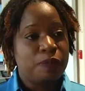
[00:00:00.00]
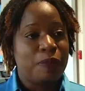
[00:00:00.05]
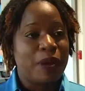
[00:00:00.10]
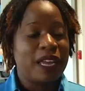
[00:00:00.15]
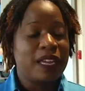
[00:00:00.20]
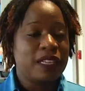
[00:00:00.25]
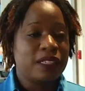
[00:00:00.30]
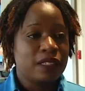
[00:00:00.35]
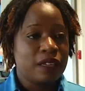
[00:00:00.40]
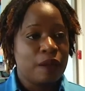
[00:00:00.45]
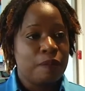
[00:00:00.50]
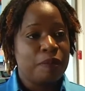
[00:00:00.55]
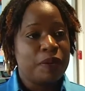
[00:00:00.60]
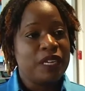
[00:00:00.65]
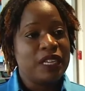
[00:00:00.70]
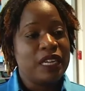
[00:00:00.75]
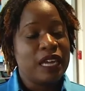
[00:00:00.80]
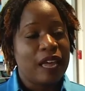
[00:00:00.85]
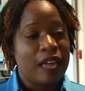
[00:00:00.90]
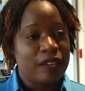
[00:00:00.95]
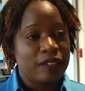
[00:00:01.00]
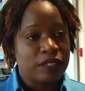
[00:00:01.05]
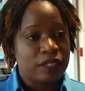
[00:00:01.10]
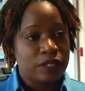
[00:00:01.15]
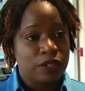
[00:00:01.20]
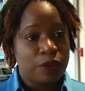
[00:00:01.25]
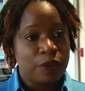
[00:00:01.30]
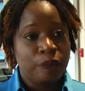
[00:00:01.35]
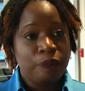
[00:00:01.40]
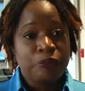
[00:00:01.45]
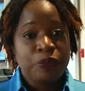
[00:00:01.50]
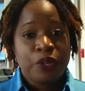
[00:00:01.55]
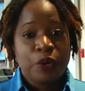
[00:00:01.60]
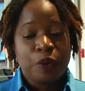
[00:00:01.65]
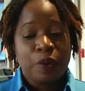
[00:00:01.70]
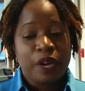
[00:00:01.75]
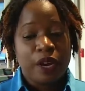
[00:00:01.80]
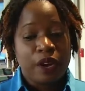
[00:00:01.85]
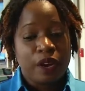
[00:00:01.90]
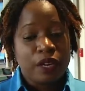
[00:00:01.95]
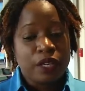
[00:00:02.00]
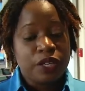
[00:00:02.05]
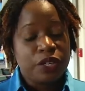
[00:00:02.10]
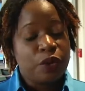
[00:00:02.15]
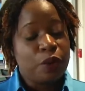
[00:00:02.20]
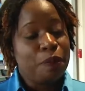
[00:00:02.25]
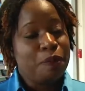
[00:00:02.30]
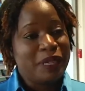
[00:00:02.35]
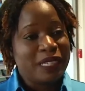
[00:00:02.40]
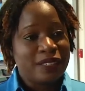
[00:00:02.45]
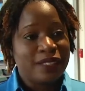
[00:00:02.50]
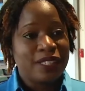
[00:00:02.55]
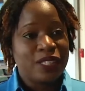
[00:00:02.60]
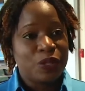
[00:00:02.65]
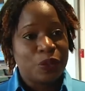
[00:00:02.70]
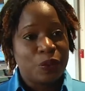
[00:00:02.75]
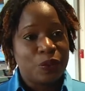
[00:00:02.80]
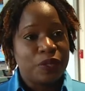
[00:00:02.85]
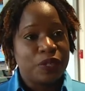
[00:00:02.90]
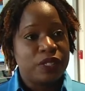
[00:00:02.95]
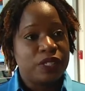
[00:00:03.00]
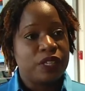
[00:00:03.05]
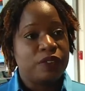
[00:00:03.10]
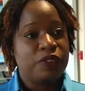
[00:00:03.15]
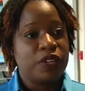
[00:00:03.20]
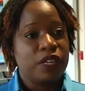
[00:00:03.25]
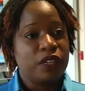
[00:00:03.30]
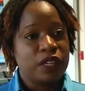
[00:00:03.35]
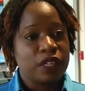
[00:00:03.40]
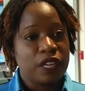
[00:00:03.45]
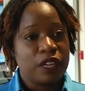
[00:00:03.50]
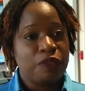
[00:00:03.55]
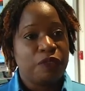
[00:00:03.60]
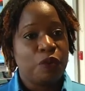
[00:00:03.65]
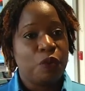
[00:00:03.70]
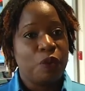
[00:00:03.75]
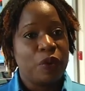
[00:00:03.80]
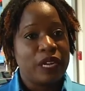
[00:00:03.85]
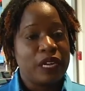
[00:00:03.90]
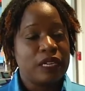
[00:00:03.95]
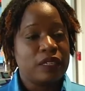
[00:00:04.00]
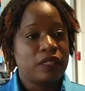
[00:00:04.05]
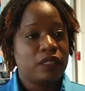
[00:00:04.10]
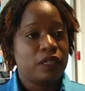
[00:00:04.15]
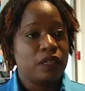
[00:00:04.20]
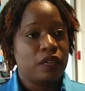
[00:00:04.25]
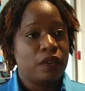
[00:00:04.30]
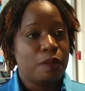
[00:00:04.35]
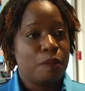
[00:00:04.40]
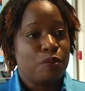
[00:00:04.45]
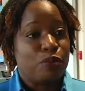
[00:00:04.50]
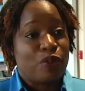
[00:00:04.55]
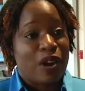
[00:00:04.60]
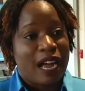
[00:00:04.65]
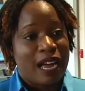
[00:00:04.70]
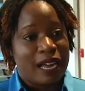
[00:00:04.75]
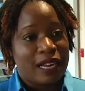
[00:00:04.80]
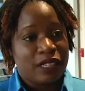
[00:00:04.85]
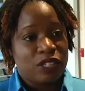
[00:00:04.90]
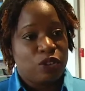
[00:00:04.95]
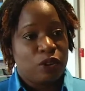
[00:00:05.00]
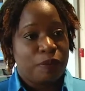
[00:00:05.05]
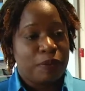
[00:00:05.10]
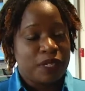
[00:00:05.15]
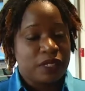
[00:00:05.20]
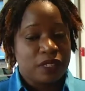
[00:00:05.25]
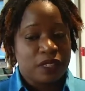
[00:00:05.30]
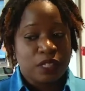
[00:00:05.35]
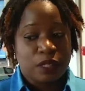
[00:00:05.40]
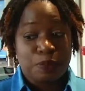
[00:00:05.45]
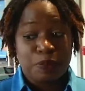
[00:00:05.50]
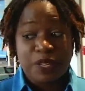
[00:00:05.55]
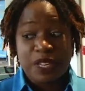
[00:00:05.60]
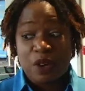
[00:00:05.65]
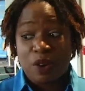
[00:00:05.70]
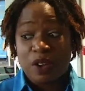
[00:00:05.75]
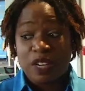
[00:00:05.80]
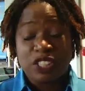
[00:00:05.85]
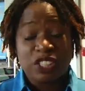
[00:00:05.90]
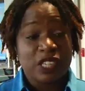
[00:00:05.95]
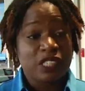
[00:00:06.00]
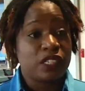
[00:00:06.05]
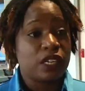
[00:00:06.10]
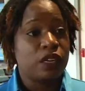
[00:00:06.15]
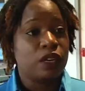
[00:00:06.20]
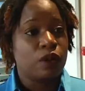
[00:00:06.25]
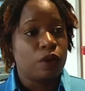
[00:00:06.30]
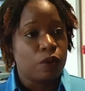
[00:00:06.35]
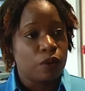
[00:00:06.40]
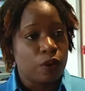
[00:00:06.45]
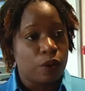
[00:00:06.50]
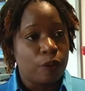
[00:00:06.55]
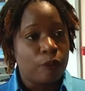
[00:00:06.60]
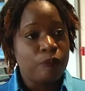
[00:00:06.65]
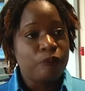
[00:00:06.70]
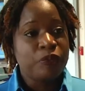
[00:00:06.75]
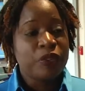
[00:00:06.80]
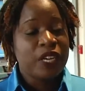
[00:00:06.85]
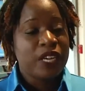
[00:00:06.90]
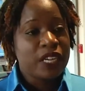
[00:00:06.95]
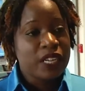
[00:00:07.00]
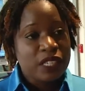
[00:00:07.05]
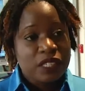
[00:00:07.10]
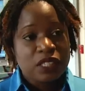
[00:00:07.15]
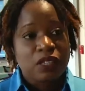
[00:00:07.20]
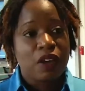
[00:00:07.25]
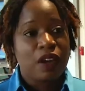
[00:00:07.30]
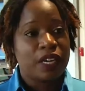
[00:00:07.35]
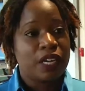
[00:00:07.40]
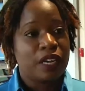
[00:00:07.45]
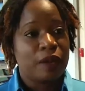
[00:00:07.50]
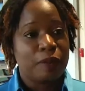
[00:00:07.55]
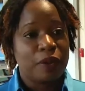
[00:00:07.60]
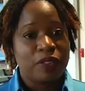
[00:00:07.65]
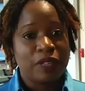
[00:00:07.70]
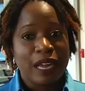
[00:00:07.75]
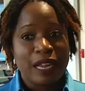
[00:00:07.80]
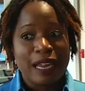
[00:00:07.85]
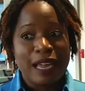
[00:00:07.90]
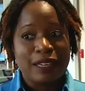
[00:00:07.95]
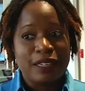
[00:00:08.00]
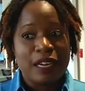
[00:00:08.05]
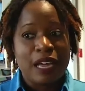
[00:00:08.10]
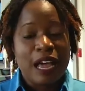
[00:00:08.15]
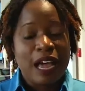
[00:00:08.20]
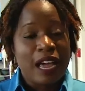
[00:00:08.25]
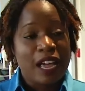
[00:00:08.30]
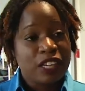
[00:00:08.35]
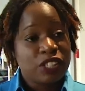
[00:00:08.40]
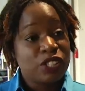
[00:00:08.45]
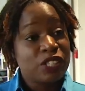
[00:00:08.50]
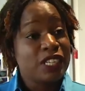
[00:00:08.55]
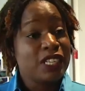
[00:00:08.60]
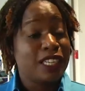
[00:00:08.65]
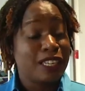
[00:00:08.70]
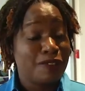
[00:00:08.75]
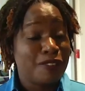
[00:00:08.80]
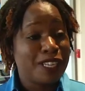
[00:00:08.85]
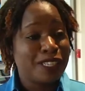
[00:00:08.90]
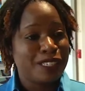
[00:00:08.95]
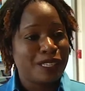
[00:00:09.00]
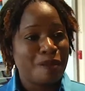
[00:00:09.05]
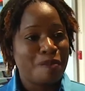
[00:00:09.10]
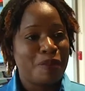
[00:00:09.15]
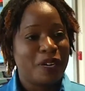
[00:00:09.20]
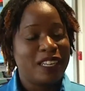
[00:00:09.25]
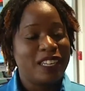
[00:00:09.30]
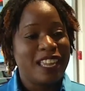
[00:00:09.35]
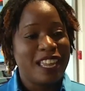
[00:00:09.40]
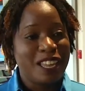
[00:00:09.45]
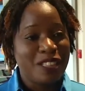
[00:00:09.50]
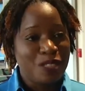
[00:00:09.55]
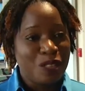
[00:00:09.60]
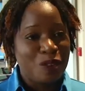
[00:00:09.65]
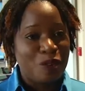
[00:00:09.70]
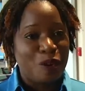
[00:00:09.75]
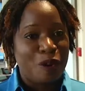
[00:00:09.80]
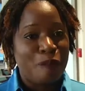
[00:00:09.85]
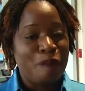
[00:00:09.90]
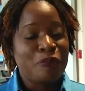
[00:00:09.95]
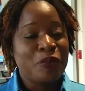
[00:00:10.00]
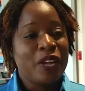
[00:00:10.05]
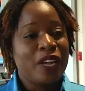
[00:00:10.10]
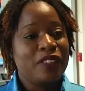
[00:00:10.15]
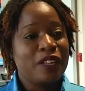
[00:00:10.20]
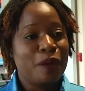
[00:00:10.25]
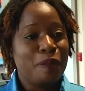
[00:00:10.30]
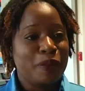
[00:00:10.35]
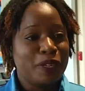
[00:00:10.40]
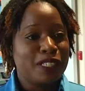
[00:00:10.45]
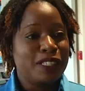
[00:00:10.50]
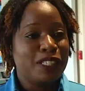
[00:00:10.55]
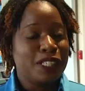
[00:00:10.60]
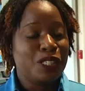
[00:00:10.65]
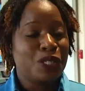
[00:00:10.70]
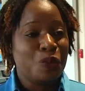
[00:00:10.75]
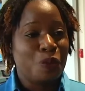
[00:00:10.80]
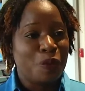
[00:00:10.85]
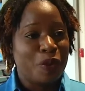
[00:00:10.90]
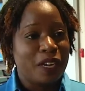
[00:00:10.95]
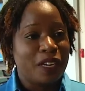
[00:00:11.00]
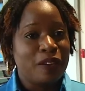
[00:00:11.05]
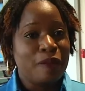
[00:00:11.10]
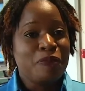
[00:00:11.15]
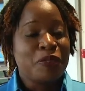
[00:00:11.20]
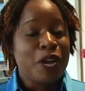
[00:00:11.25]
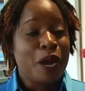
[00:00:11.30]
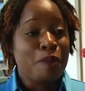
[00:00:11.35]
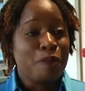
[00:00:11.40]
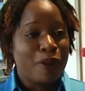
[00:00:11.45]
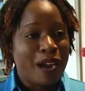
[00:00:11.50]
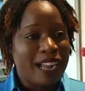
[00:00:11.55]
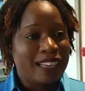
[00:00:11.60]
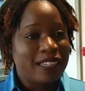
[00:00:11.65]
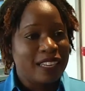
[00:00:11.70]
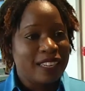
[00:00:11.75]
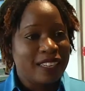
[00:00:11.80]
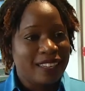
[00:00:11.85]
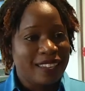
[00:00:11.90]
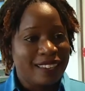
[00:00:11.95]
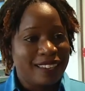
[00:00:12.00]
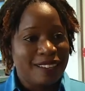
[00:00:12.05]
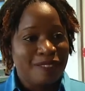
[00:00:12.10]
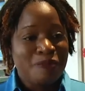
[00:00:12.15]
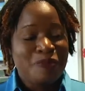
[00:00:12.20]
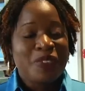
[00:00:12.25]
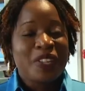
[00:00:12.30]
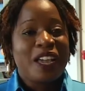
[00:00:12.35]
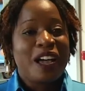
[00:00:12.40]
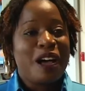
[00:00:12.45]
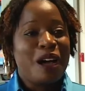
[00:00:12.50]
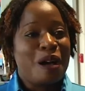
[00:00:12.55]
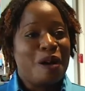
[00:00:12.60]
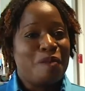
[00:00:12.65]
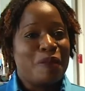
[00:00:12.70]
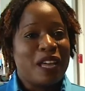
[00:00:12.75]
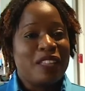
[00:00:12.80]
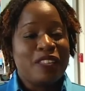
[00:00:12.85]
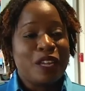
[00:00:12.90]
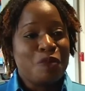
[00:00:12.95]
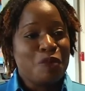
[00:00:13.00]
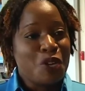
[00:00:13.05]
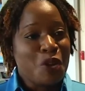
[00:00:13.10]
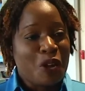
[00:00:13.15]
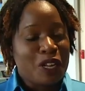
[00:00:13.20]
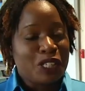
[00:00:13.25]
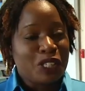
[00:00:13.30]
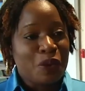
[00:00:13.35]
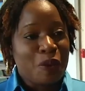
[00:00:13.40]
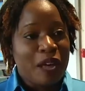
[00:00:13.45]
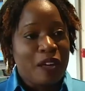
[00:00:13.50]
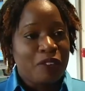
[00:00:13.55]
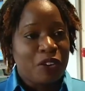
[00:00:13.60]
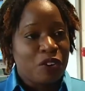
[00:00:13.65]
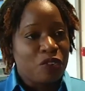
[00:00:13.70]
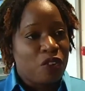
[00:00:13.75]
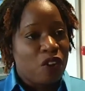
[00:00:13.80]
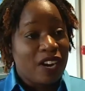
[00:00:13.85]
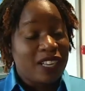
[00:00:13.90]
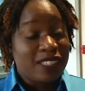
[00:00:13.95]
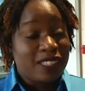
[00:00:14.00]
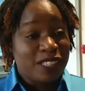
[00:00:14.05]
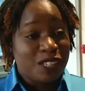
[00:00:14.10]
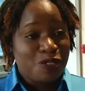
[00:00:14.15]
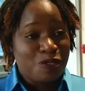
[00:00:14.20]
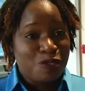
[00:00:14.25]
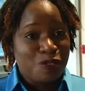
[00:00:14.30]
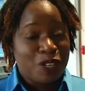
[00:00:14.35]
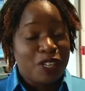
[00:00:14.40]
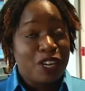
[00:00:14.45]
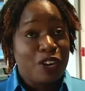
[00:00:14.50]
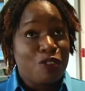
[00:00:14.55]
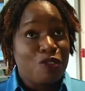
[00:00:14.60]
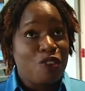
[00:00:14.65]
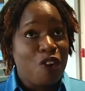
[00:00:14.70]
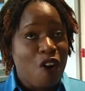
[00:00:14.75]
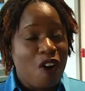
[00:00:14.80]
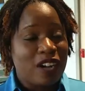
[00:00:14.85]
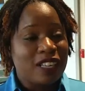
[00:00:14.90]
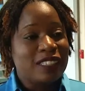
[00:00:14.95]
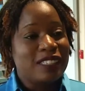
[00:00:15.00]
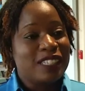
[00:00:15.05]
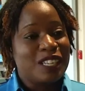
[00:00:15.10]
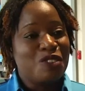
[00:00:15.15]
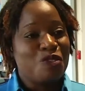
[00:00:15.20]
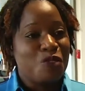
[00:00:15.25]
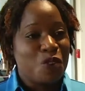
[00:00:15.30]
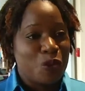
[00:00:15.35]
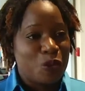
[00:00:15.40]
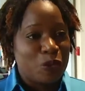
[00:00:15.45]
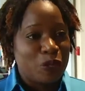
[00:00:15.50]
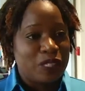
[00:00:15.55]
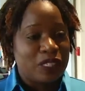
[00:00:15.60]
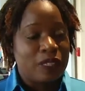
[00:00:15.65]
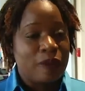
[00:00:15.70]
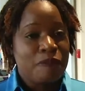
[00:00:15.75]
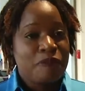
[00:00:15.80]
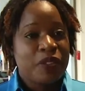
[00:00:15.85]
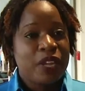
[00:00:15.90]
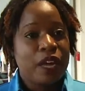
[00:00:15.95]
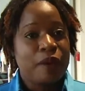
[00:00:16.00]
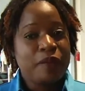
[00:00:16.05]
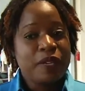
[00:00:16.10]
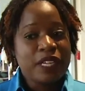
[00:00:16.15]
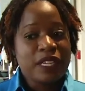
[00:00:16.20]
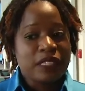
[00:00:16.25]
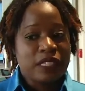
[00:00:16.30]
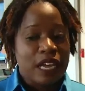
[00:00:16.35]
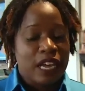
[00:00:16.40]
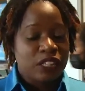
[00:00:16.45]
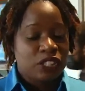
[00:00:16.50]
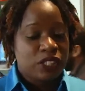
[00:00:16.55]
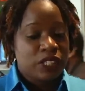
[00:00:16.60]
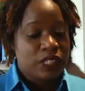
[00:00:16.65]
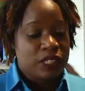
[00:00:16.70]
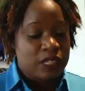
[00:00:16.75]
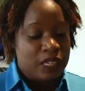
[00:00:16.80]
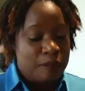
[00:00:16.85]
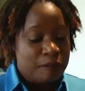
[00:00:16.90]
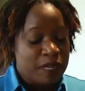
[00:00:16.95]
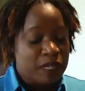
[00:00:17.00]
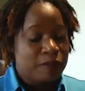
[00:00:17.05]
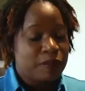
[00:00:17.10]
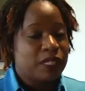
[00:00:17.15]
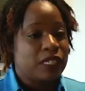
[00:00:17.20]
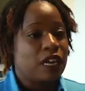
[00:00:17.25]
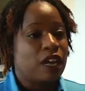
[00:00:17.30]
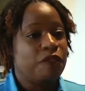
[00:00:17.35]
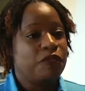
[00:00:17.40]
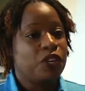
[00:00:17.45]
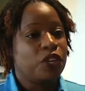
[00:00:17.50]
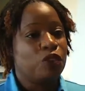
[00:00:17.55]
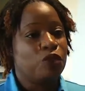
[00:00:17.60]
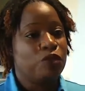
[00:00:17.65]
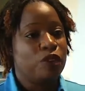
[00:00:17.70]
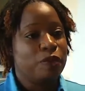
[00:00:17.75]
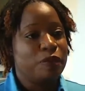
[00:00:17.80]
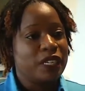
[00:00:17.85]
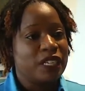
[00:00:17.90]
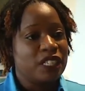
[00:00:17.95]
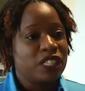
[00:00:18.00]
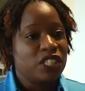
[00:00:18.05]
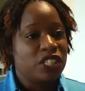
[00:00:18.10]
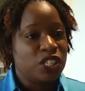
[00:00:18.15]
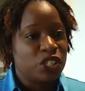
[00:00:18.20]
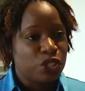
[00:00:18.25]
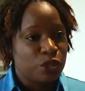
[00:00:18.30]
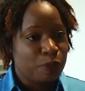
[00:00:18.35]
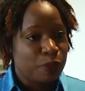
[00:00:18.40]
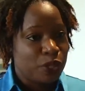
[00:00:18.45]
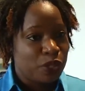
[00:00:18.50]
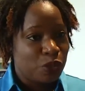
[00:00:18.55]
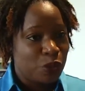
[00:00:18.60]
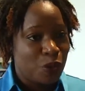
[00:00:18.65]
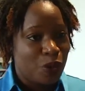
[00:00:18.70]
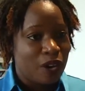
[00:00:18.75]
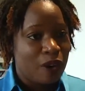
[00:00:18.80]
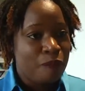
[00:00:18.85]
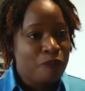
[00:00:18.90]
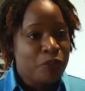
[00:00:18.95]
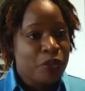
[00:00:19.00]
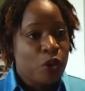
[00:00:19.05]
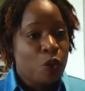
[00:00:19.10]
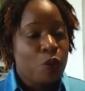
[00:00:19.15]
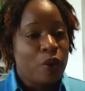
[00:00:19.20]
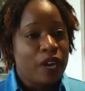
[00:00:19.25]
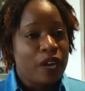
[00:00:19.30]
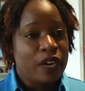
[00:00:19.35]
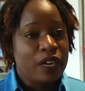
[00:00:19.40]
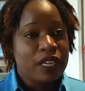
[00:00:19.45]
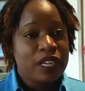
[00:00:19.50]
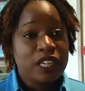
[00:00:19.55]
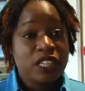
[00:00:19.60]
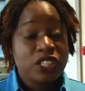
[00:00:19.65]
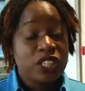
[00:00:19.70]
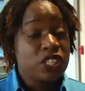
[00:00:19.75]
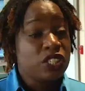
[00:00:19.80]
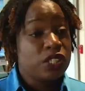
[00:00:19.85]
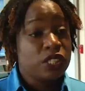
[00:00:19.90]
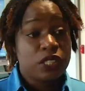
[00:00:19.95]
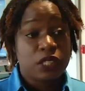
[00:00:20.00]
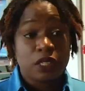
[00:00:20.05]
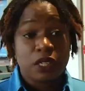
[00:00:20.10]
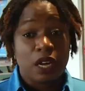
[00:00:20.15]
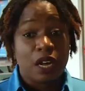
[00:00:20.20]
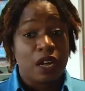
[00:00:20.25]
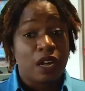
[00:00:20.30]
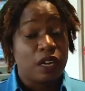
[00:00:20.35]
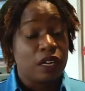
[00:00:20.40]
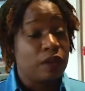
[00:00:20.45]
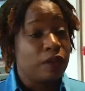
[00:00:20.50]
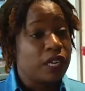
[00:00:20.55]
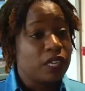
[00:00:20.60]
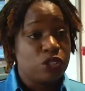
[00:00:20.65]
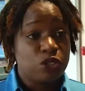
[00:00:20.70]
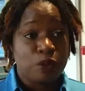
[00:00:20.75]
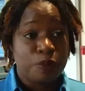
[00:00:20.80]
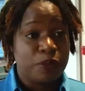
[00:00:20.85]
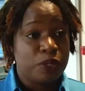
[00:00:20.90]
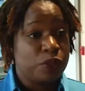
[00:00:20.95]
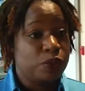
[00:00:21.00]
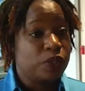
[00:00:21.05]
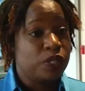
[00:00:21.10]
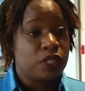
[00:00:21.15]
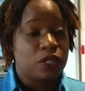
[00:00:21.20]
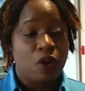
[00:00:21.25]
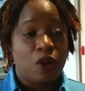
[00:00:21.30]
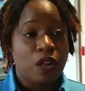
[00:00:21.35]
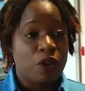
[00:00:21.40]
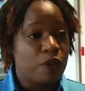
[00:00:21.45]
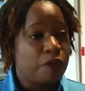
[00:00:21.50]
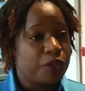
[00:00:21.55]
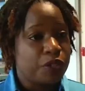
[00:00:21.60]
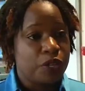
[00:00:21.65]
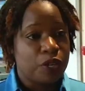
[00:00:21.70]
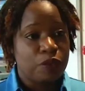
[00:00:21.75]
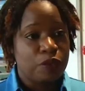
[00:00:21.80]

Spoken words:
by his company Antidote, where, you know, business owners, if you're looking for ways to brand your business beyond just a logo, he's talking about that and actually giving somebody in the room the ability to win a branding kit. And then we also have Karan Sinrose. He is actually deemed himself the Caribbean Digipreneur, where he teaches entrepreneurs all over the